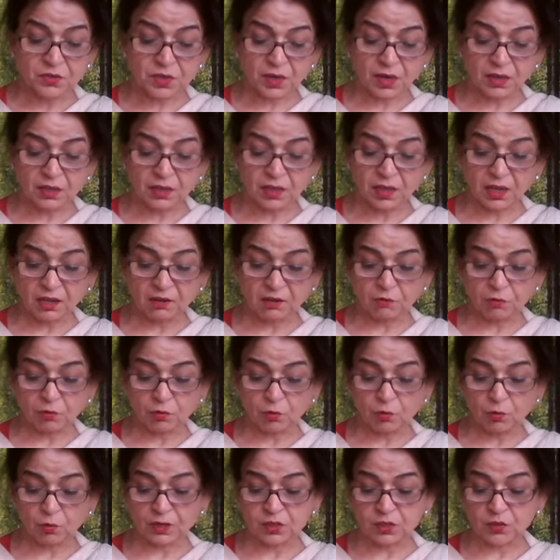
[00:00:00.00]
Sahadev,
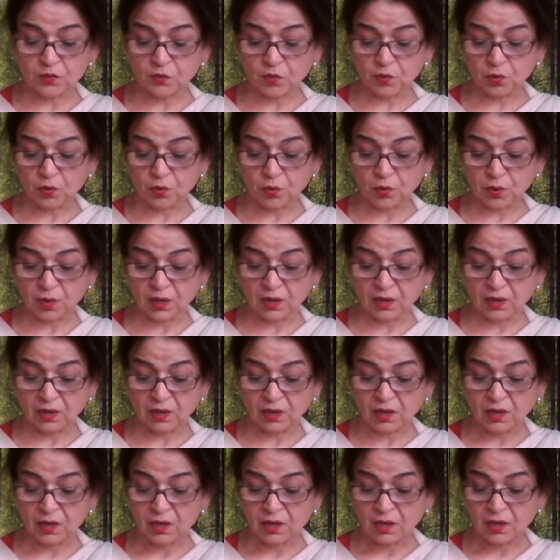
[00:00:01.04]
who has sworn to kill
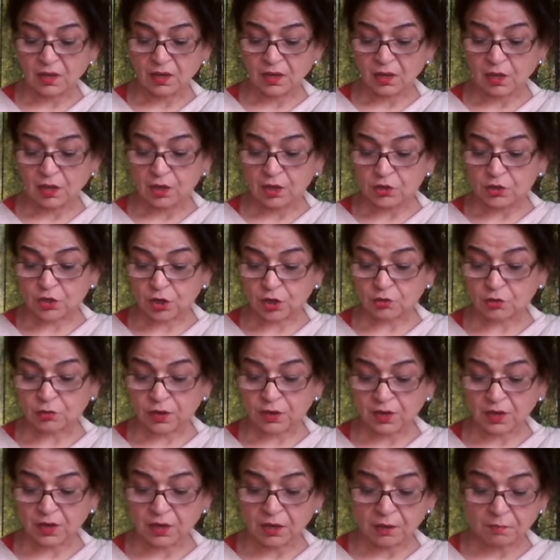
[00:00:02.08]
Shakuni,
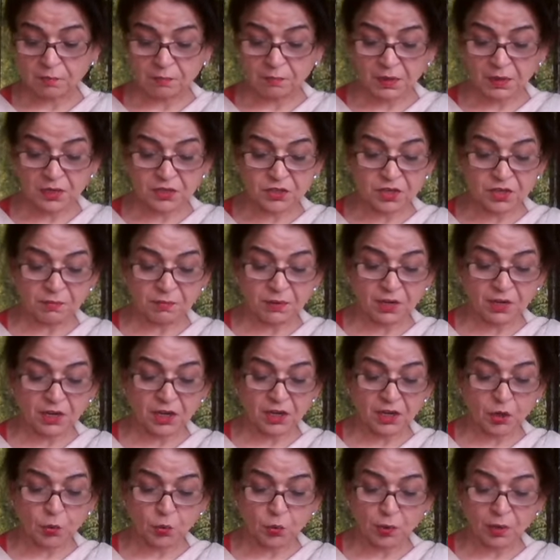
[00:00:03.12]
meets him in a
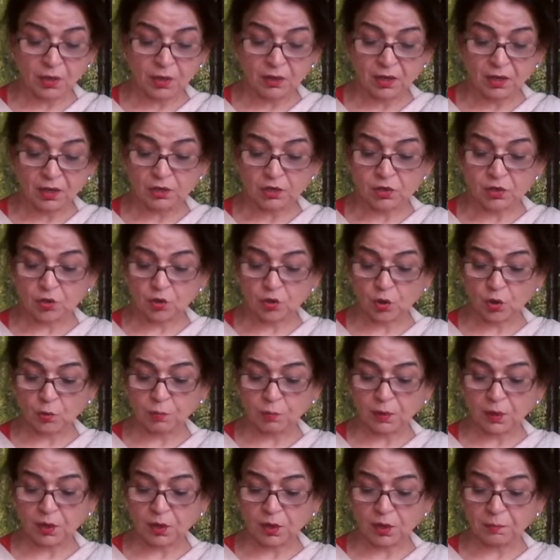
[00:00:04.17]
duel,
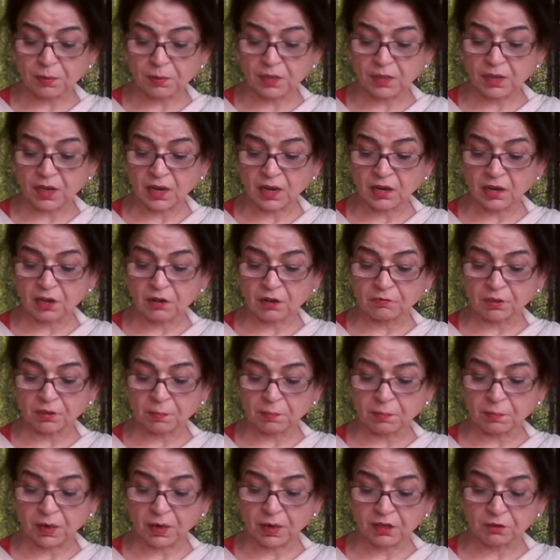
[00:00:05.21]
storming up at the head of
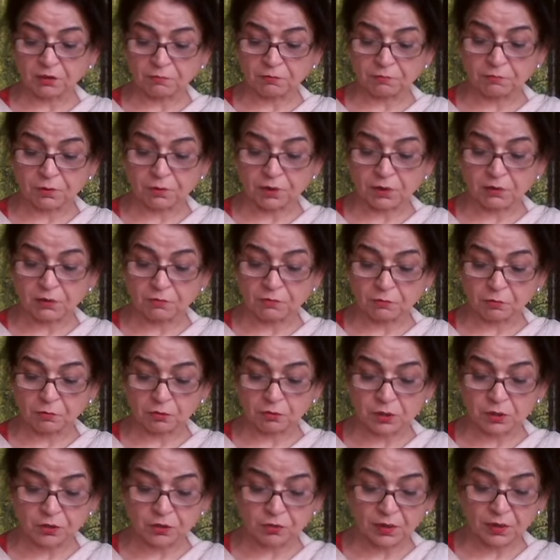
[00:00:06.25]
the Pandav
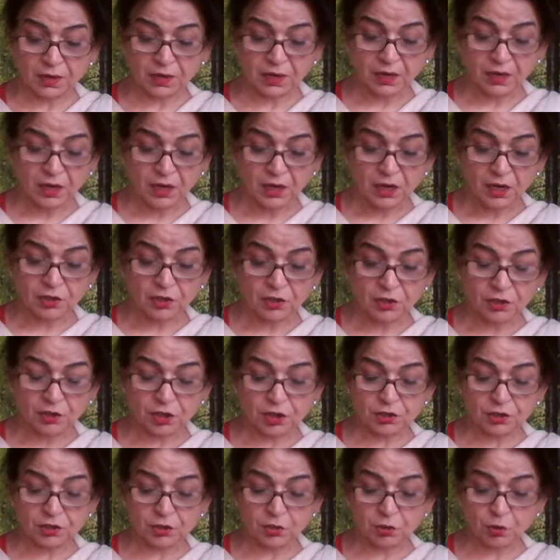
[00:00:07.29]
force today.
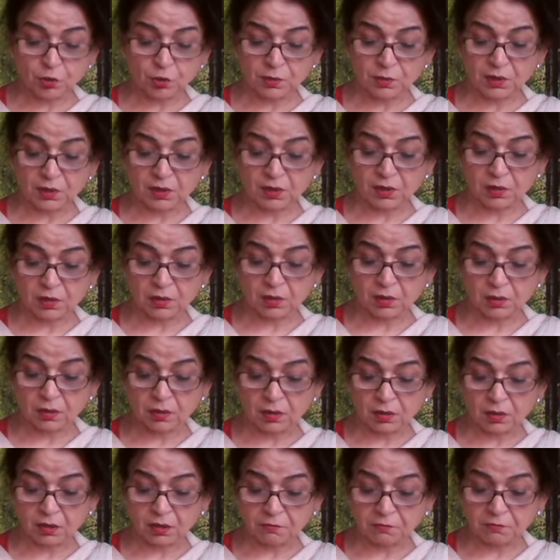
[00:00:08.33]
Drishtadhyuman
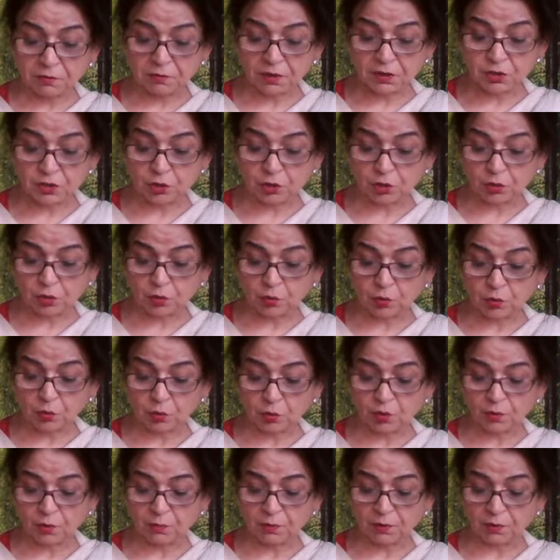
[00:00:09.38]
confronts
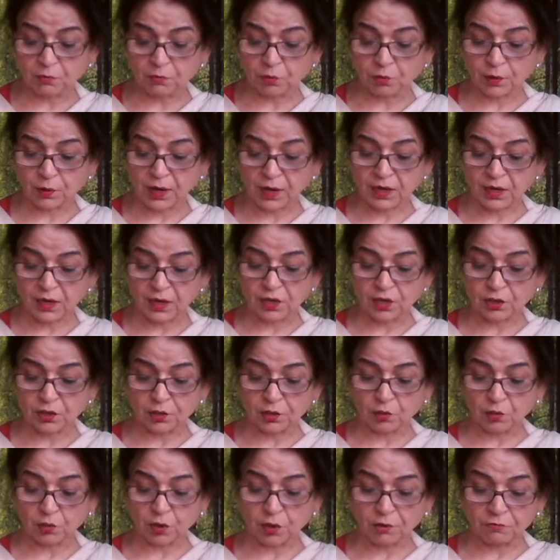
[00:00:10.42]
Dron before any other
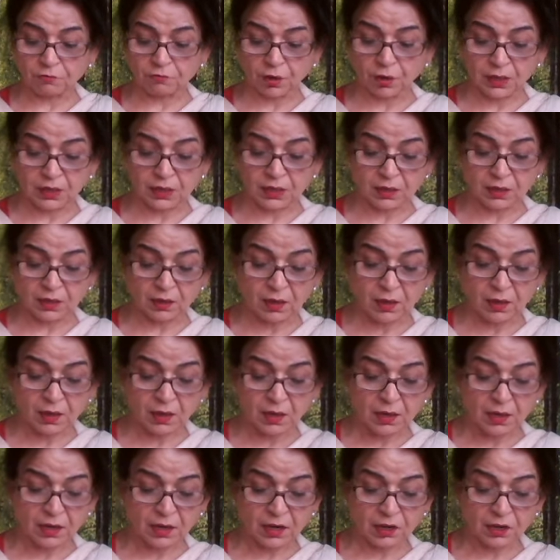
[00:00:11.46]
Kaurav warrior
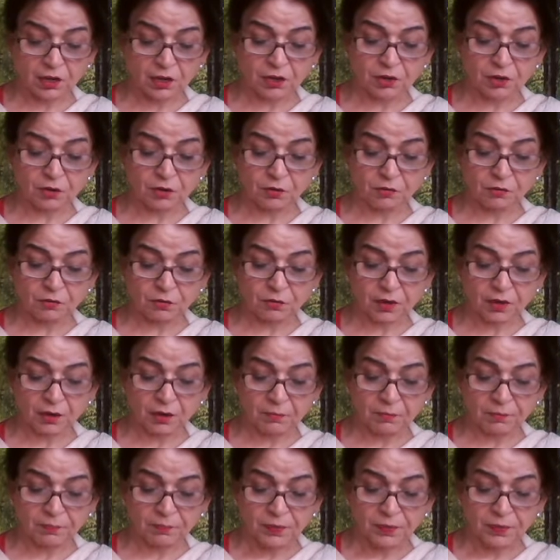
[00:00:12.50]
can intervene.